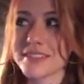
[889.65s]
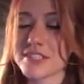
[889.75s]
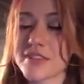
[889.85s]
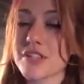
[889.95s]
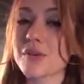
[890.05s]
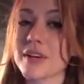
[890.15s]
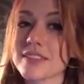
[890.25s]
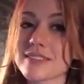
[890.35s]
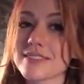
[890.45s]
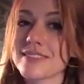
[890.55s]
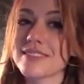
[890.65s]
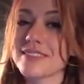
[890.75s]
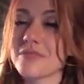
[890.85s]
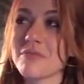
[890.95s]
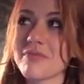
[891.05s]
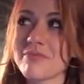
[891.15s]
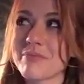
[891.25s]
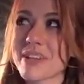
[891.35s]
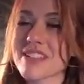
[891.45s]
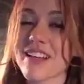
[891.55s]
It's very short,
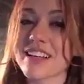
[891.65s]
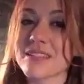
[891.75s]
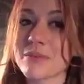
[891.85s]
but it's all I can